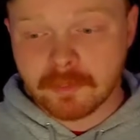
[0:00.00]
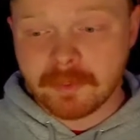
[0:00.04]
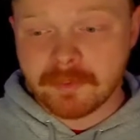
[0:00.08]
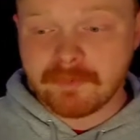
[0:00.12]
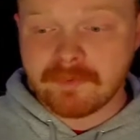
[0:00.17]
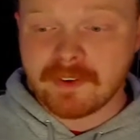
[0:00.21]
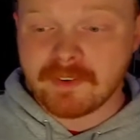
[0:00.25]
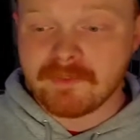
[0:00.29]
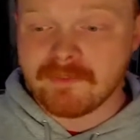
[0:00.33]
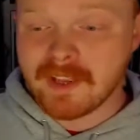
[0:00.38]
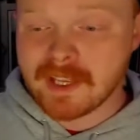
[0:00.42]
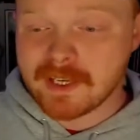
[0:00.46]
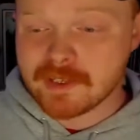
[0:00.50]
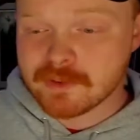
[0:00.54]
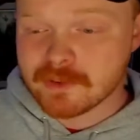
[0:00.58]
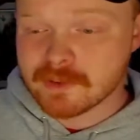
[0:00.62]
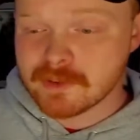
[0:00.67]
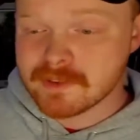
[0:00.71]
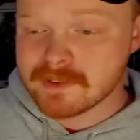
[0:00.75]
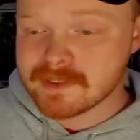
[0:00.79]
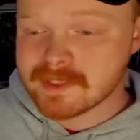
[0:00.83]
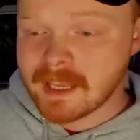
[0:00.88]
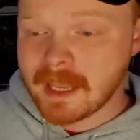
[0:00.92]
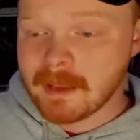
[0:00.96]
of
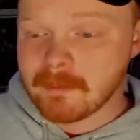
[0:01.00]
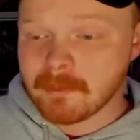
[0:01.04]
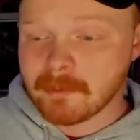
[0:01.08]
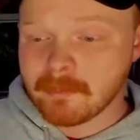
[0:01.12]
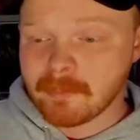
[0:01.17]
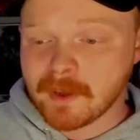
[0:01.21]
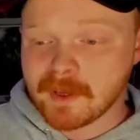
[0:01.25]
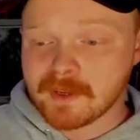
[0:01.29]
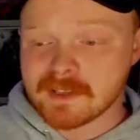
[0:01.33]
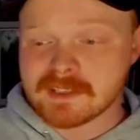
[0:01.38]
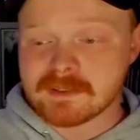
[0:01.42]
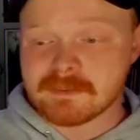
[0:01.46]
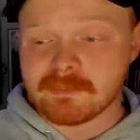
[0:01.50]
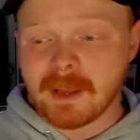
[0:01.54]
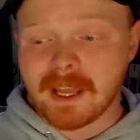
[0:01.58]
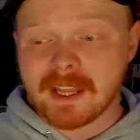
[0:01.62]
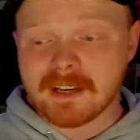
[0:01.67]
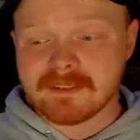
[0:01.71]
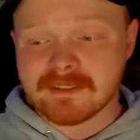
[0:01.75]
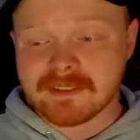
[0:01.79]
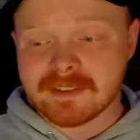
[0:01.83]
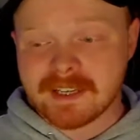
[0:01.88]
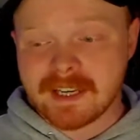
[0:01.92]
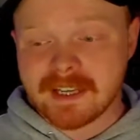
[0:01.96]
adventurers came upon a
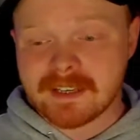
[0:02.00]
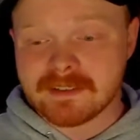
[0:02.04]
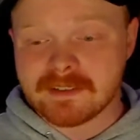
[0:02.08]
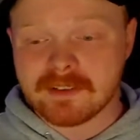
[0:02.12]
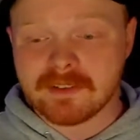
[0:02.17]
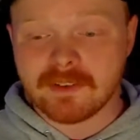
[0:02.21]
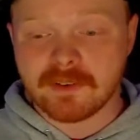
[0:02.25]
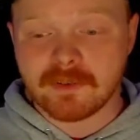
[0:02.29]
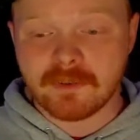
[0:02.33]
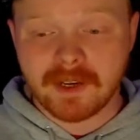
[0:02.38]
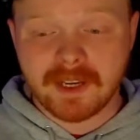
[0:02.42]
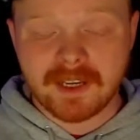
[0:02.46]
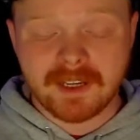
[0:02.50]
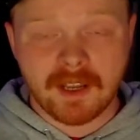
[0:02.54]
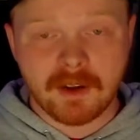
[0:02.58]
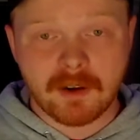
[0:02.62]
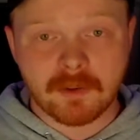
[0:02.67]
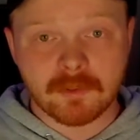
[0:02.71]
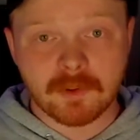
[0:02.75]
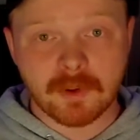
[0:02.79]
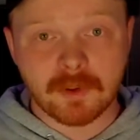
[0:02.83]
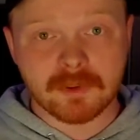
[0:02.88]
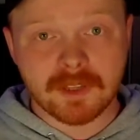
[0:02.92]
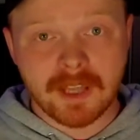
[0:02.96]
spider's nest in the Great
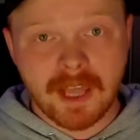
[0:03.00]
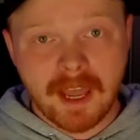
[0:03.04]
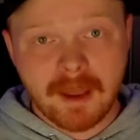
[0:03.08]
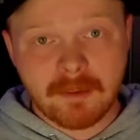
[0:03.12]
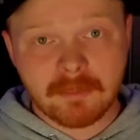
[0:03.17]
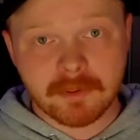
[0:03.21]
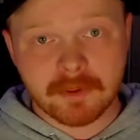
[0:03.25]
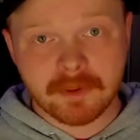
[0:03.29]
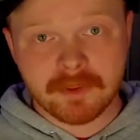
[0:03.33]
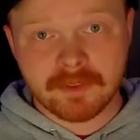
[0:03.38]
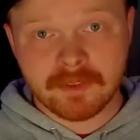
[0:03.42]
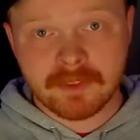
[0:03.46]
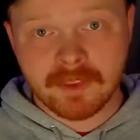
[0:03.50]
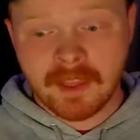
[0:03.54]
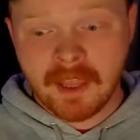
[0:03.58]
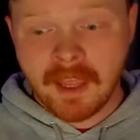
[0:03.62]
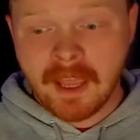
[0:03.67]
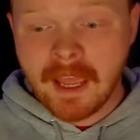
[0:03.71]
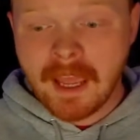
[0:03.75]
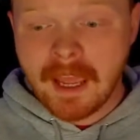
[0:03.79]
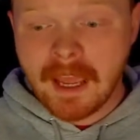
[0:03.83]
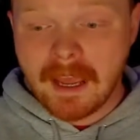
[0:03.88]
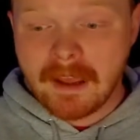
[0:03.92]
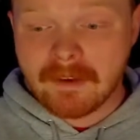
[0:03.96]
Elro Labyrinth.
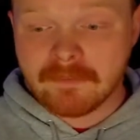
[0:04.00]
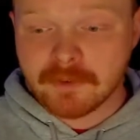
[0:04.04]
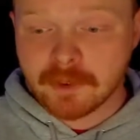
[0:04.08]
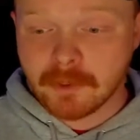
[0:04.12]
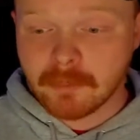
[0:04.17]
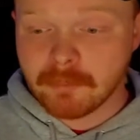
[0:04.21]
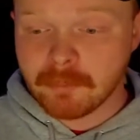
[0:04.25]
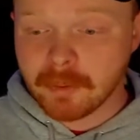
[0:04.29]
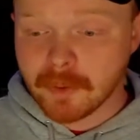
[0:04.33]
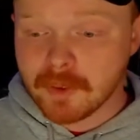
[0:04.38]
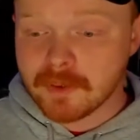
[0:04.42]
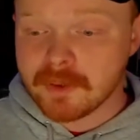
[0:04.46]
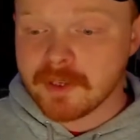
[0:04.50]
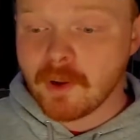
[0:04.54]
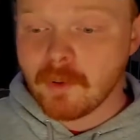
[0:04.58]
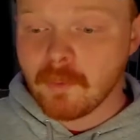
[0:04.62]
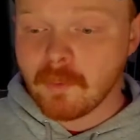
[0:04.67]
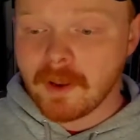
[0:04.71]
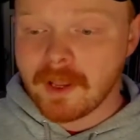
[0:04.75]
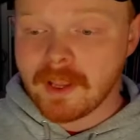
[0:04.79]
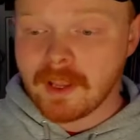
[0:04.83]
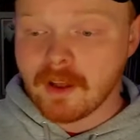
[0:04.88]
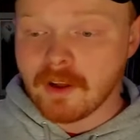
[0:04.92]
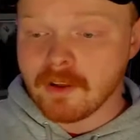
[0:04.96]
After burning
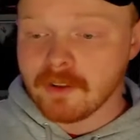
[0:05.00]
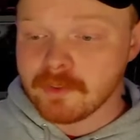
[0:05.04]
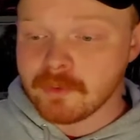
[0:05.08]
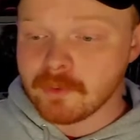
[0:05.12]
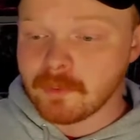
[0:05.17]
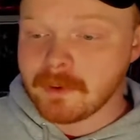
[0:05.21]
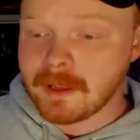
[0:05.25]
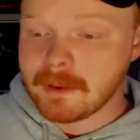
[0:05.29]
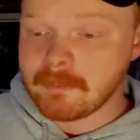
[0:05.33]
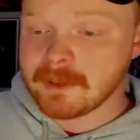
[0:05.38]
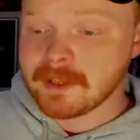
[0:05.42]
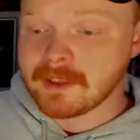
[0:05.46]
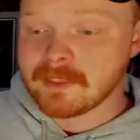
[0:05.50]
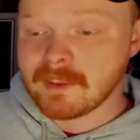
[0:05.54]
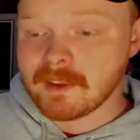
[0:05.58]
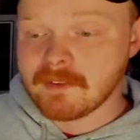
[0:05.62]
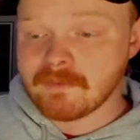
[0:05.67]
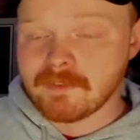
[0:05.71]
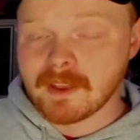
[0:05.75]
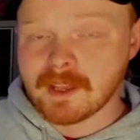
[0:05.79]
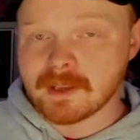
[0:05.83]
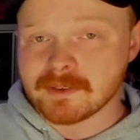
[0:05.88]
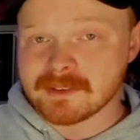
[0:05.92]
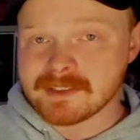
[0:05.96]
away all the webbing, they
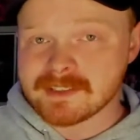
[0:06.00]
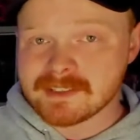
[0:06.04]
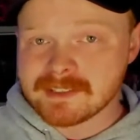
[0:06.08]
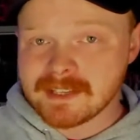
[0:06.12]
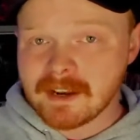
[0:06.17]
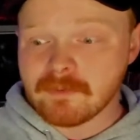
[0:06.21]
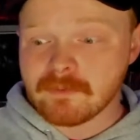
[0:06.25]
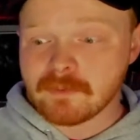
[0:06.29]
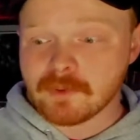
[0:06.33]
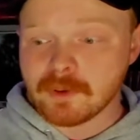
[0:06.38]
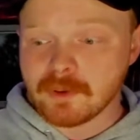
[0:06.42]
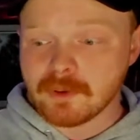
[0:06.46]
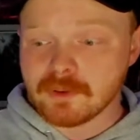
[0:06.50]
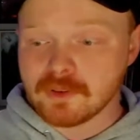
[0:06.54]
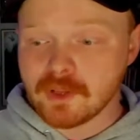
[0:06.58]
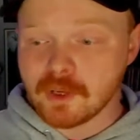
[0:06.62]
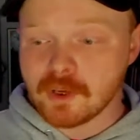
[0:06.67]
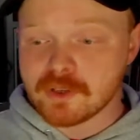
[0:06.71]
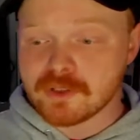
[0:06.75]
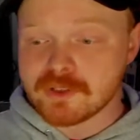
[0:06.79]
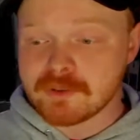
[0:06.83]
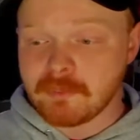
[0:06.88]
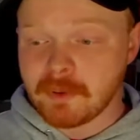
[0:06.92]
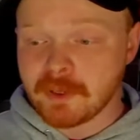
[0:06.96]
found several
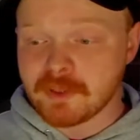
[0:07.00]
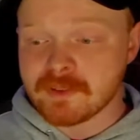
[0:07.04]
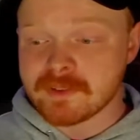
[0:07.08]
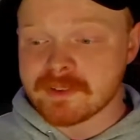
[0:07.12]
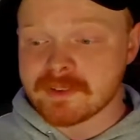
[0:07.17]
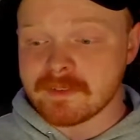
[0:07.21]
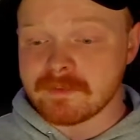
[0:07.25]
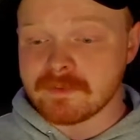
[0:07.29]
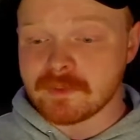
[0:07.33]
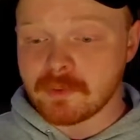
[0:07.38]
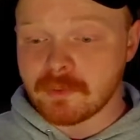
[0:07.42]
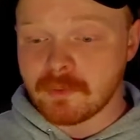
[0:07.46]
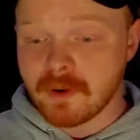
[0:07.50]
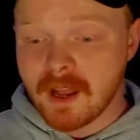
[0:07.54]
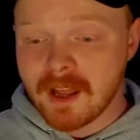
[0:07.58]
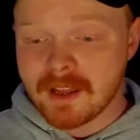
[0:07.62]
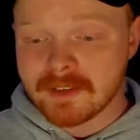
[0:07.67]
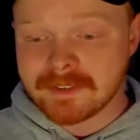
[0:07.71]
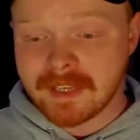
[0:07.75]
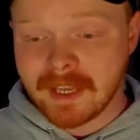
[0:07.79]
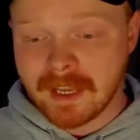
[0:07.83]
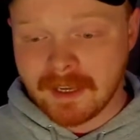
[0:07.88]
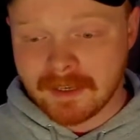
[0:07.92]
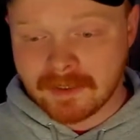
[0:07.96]
large bundles of
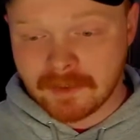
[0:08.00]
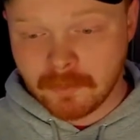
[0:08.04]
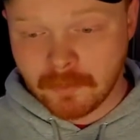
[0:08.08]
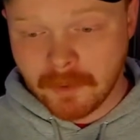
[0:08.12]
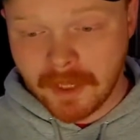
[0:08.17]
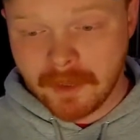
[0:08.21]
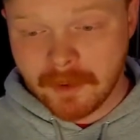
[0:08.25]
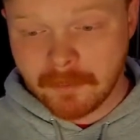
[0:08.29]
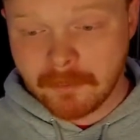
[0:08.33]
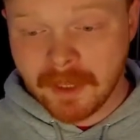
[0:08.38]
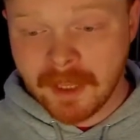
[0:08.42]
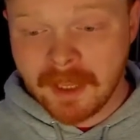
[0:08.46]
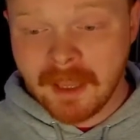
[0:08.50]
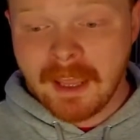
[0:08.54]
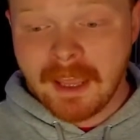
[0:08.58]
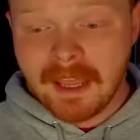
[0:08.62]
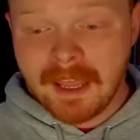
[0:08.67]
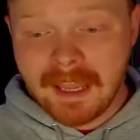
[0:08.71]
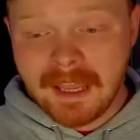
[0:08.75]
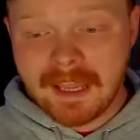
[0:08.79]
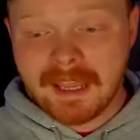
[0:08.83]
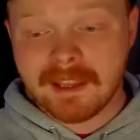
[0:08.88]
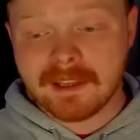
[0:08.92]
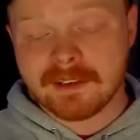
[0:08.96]
Teratect web
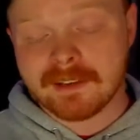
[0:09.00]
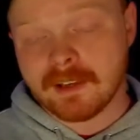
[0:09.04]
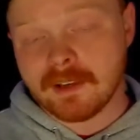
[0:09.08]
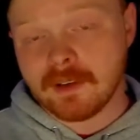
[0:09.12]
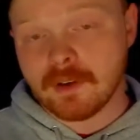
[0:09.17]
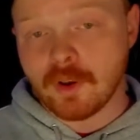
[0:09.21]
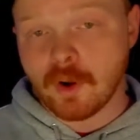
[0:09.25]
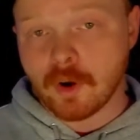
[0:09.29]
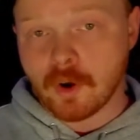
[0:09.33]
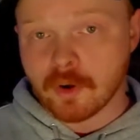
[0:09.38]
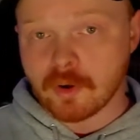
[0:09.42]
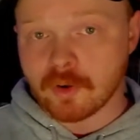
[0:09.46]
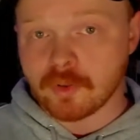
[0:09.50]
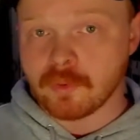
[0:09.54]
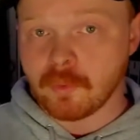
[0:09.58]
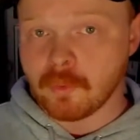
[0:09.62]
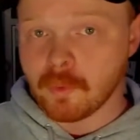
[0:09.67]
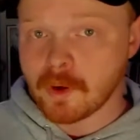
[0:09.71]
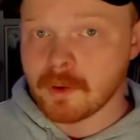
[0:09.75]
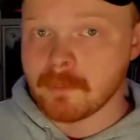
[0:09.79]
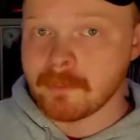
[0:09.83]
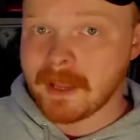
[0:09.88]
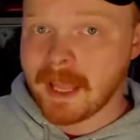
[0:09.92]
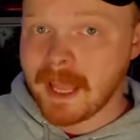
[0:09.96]
and an
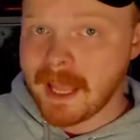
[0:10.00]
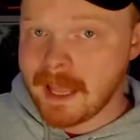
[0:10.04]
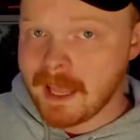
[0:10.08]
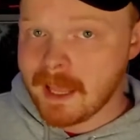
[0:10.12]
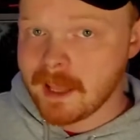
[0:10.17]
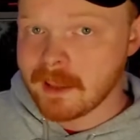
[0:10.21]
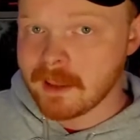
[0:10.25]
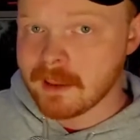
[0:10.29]
earthworm egg.